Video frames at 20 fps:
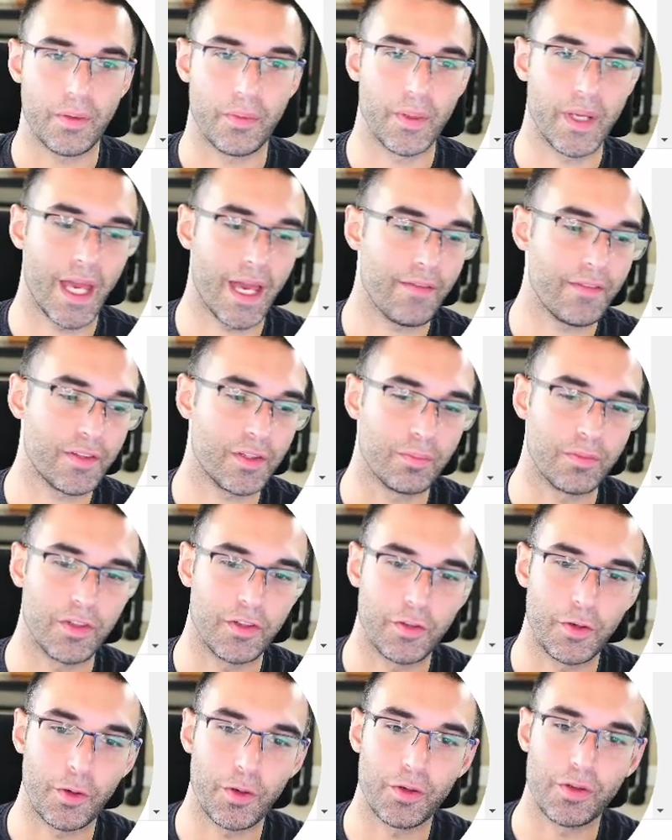have some
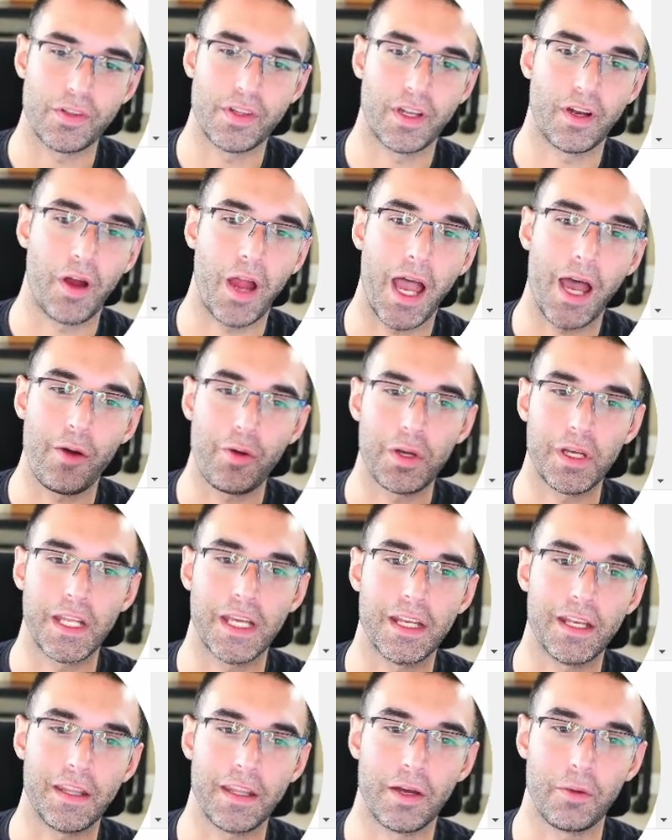tutorials that are
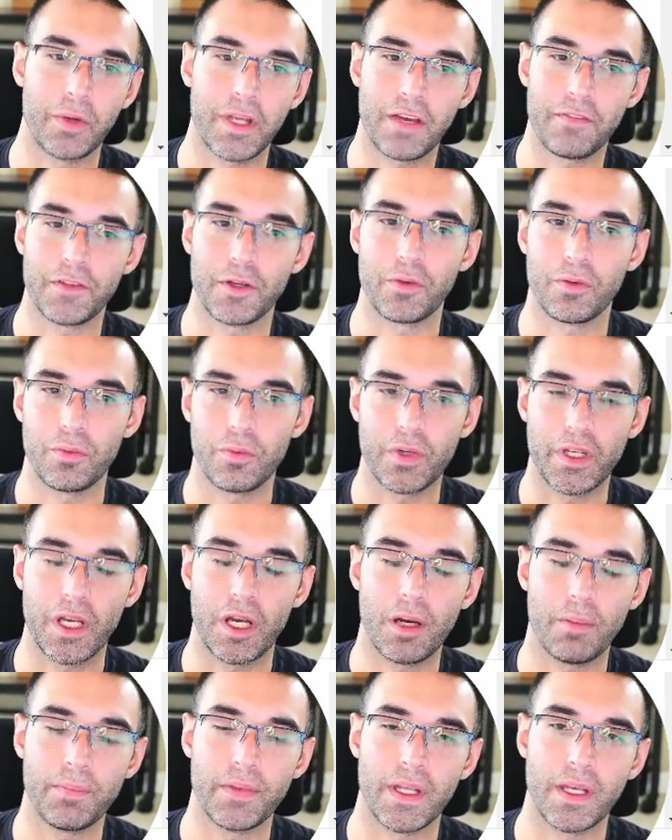outdated that we have to
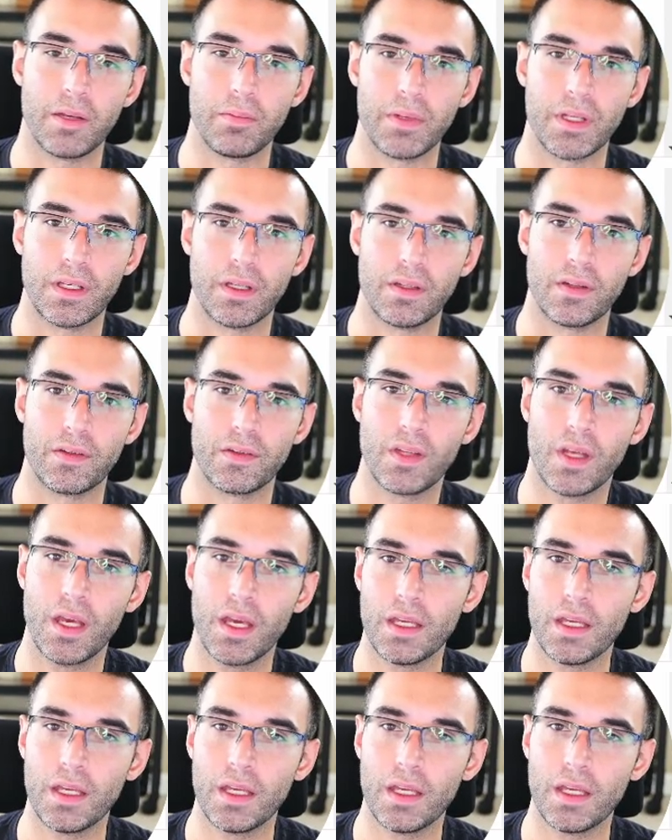re-update because,